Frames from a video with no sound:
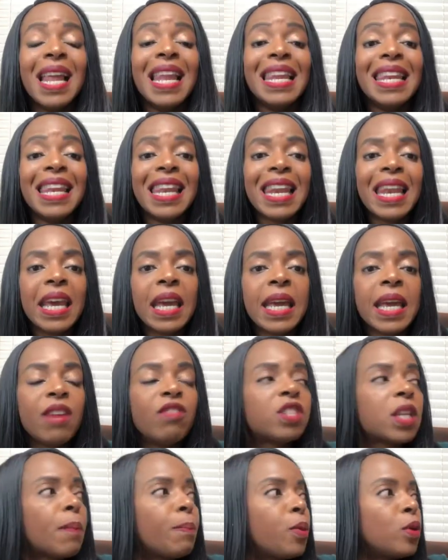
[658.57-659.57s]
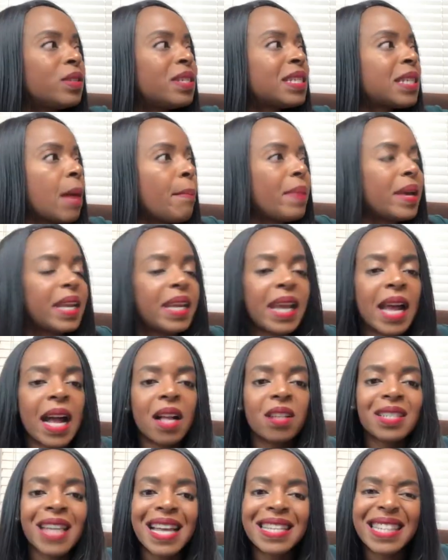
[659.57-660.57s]
leaves and puts somebody
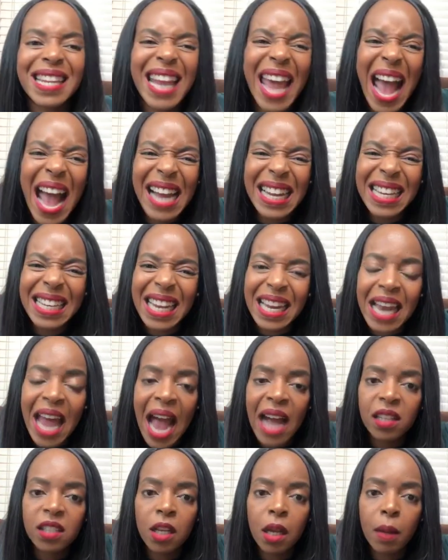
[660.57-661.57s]
else as in an acting